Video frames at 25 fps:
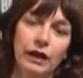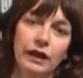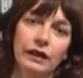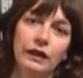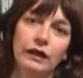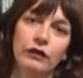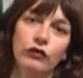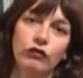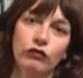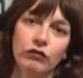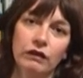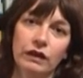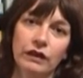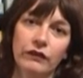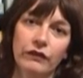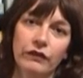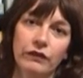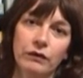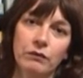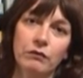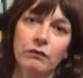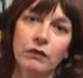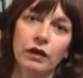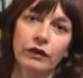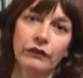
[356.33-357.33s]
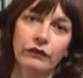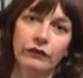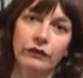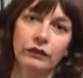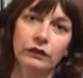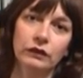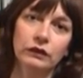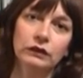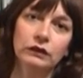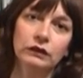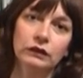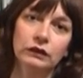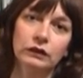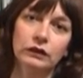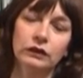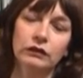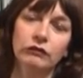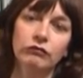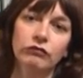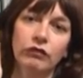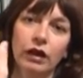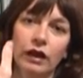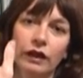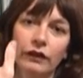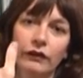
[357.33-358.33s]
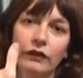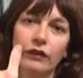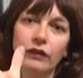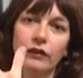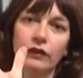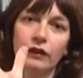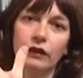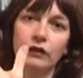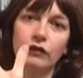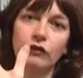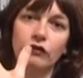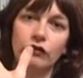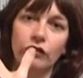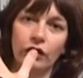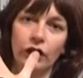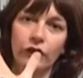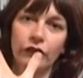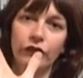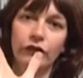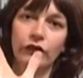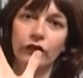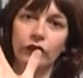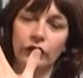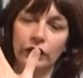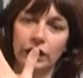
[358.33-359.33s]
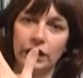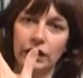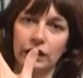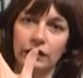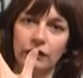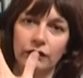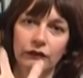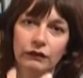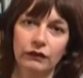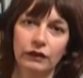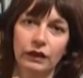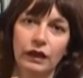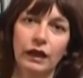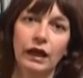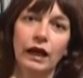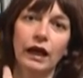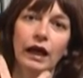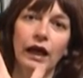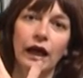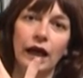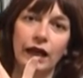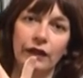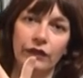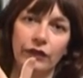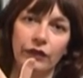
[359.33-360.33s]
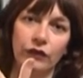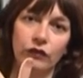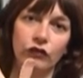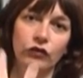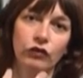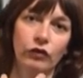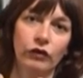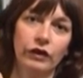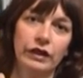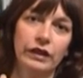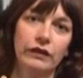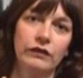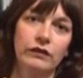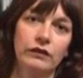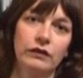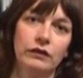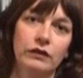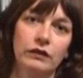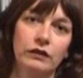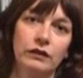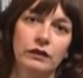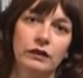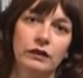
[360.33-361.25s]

and it treats the muscle rather than just looking at the joint.